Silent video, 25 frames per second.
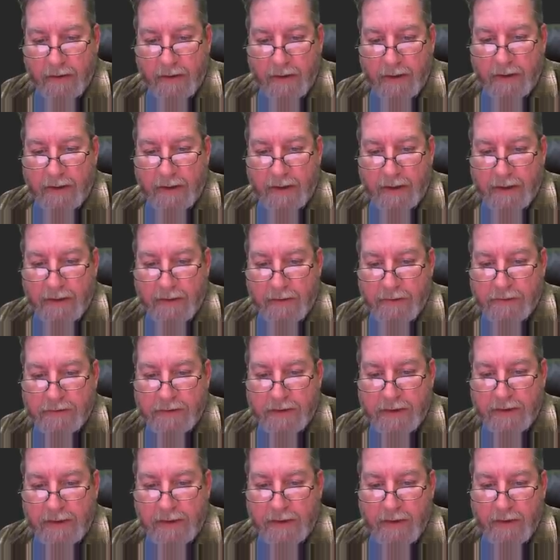and I
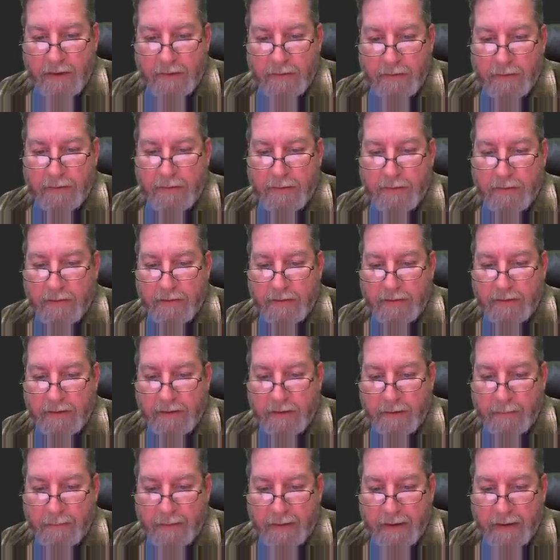usually go a
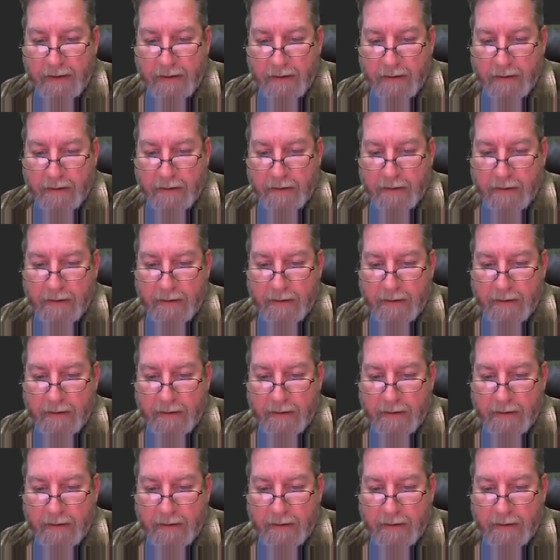little bigger.